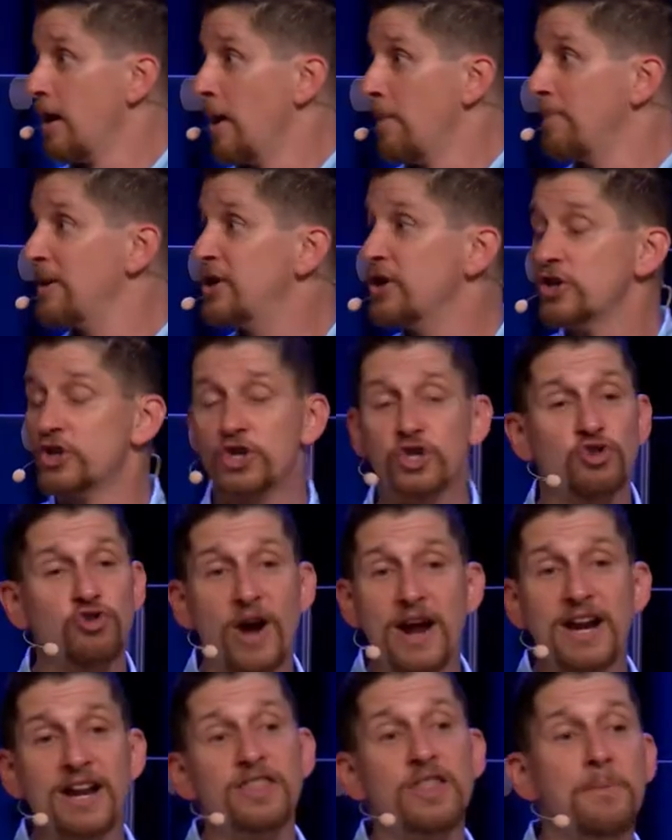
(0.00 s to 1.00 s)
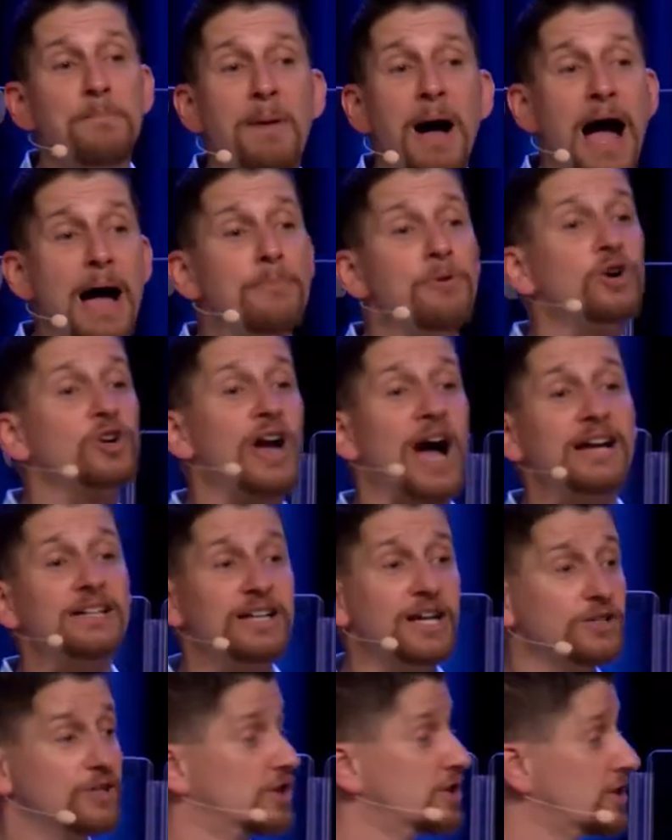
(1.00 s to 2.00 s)
Because straight in the Bible, God
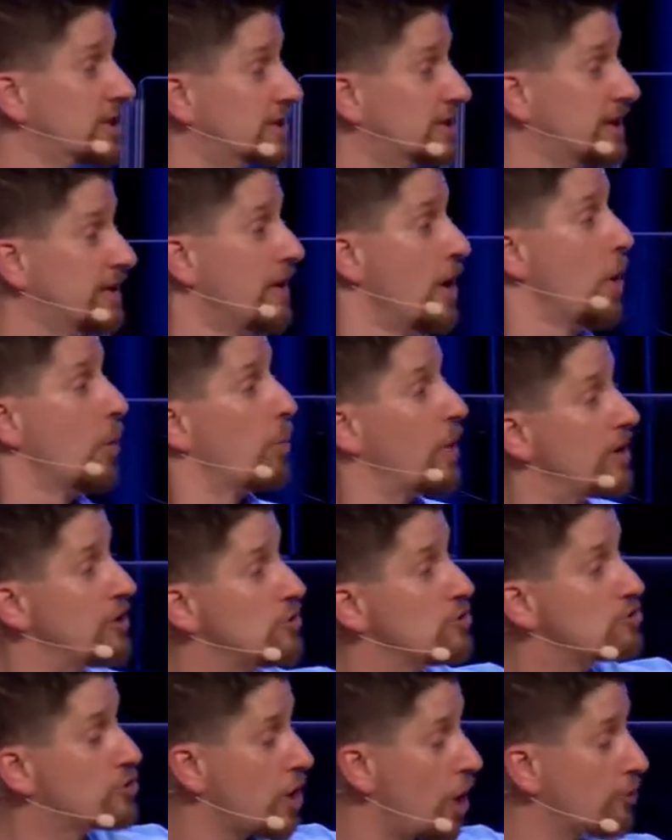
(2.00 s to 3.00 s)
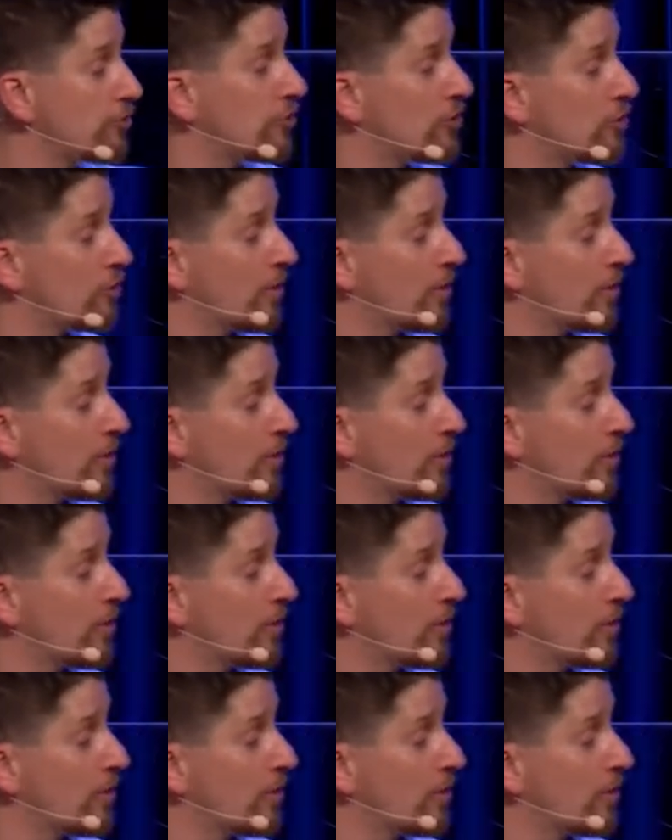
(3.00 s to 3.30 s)
tells us listen, when you go through the